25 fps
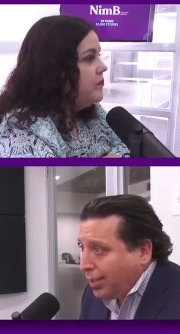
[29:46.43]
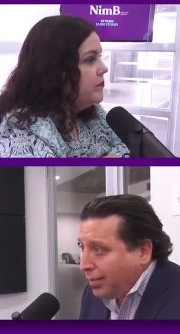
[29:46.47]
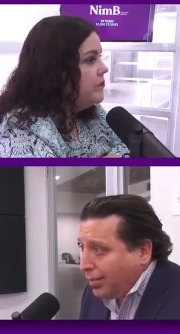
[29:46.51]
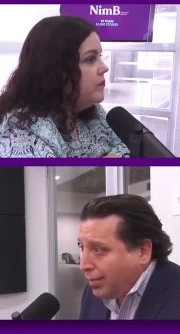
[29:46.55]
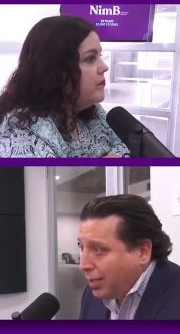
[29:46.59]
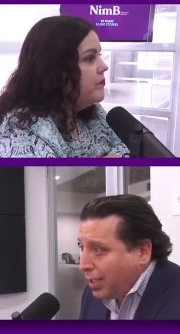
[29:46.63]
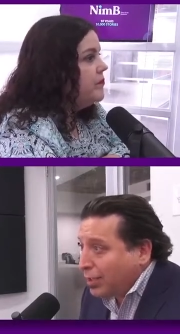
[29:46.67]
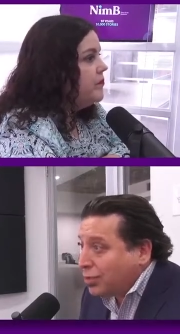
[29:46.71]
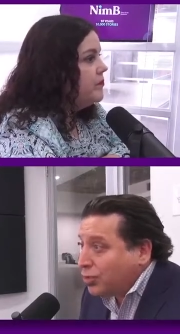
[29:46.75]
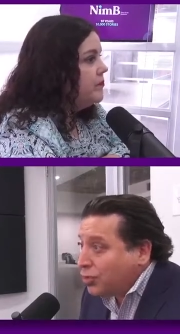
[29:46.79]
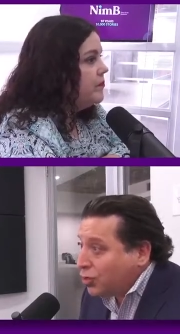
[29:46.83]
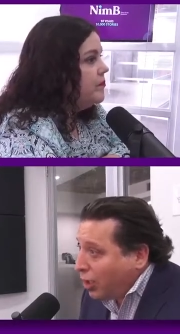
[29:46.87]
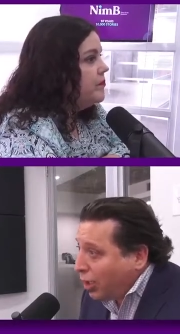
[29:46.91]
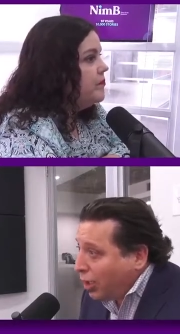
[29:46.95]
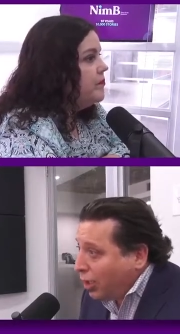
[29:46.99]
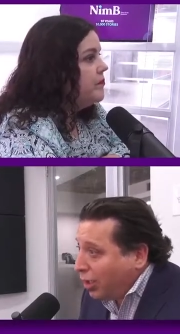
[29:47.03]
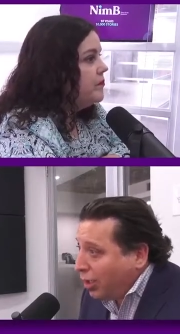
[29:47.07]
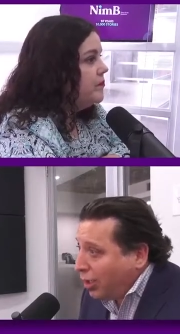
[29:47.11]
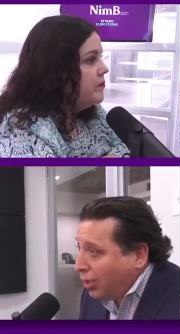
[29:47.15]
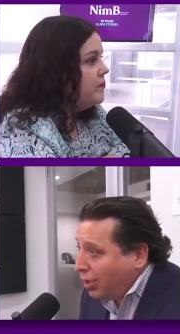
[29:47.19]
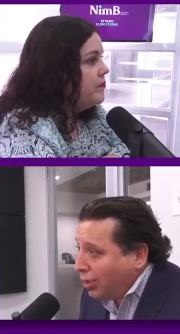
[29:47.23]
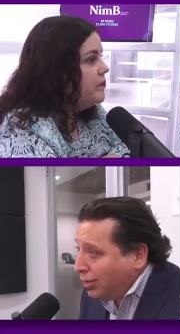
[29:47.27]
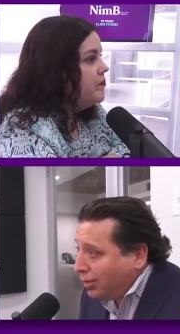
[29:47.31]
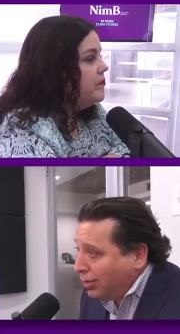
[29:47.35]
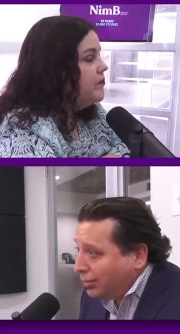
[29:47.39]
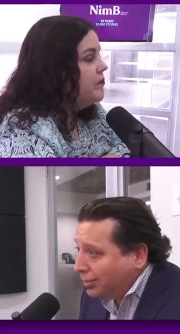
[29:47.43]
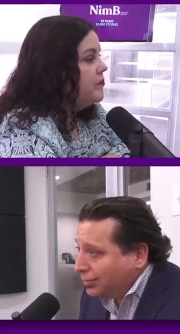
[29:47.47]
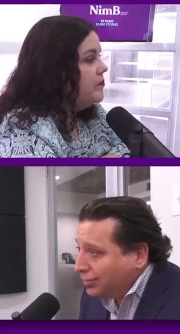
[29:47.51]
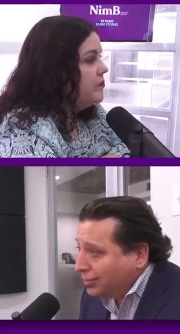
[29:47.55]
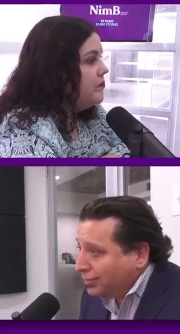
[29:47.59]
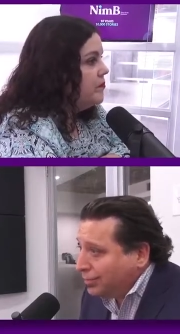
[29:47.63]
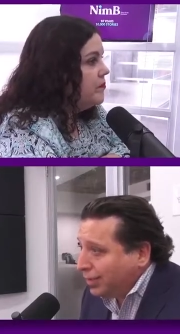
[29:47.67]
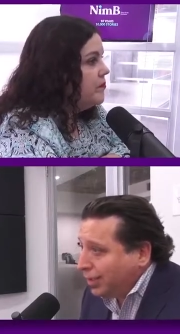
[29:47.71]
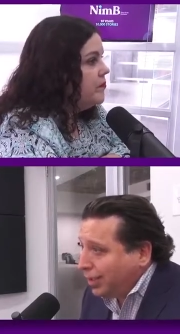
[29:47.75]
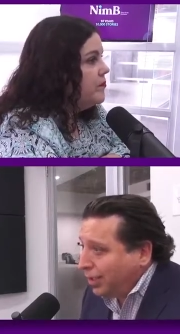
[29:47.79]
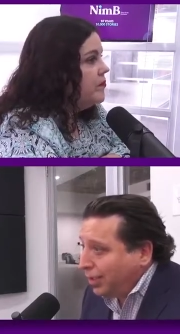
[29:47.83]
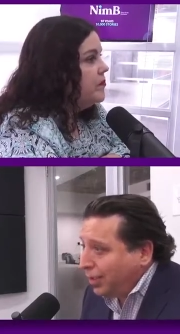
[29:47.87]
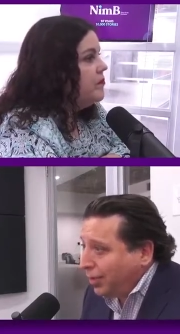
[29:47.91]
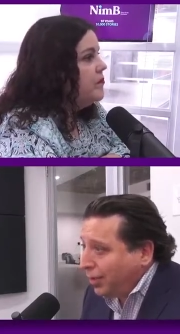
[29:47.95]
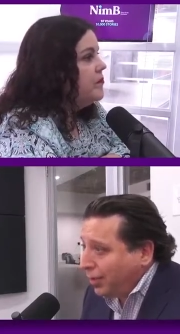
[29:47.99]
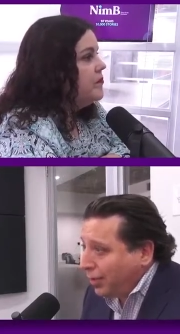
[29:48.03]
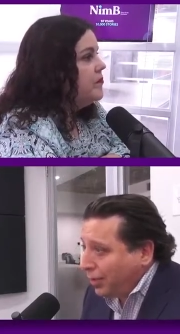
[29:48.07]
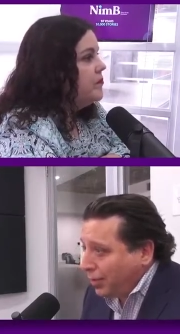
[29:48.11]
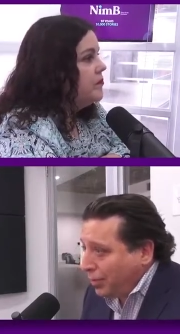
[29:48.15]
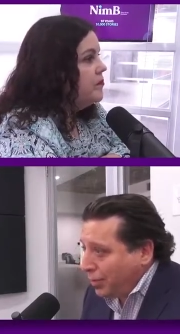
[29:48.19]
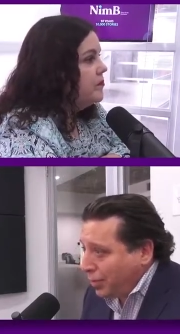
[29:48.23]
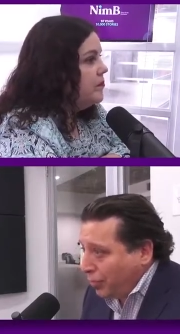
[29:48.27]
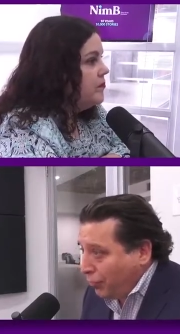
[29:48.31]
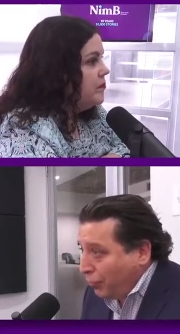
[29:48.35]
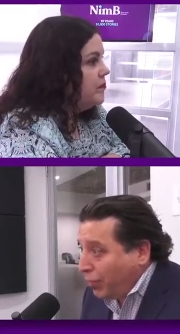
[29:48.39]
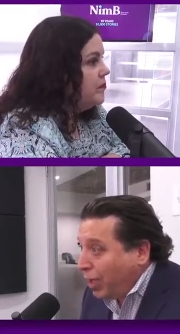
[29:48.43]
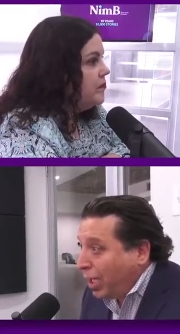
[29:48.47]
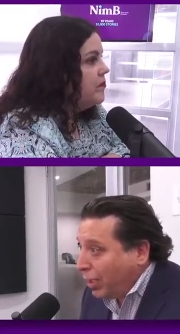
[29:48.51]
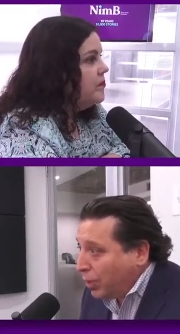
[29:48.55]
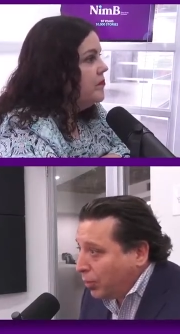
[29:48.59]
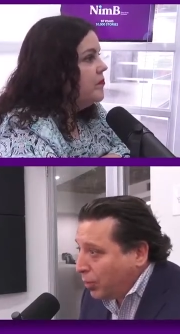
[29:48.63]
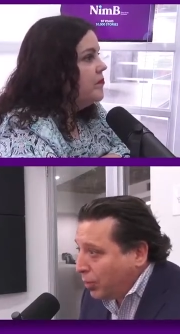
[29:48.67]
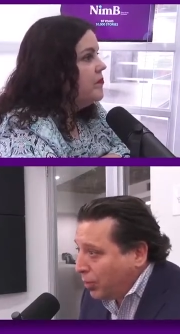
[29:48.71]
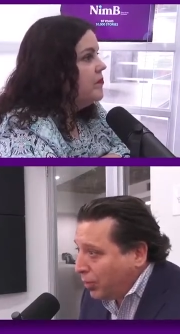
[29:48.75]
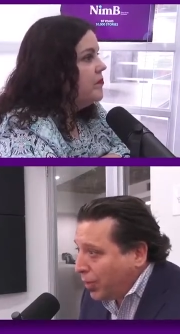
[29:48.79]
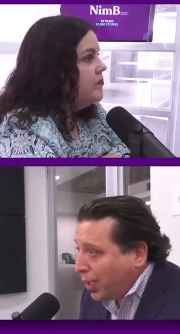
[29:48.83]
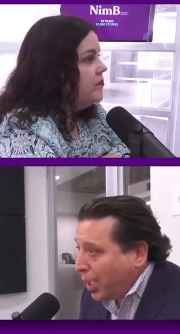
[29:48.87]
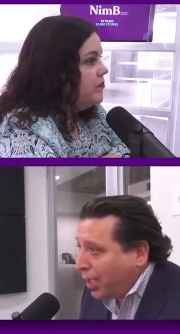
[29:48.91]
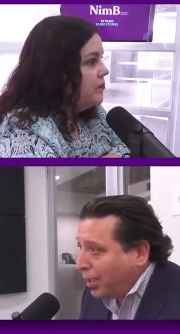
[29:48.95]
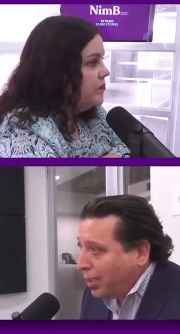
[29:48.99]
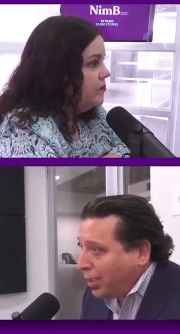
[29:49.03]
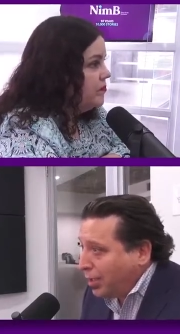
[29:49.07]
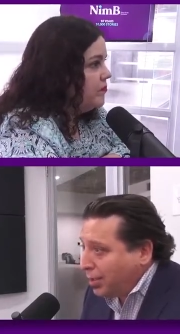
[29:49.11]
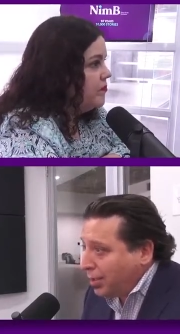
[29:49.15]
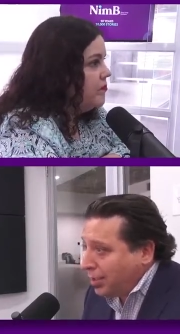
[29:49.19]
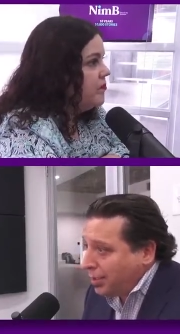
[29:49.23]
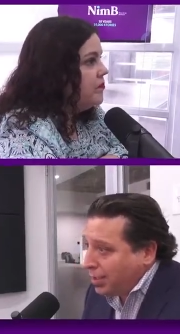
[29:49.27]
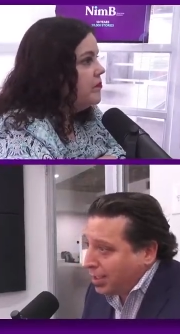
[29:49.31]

Speaker 1: they saw uh, the value in that, and they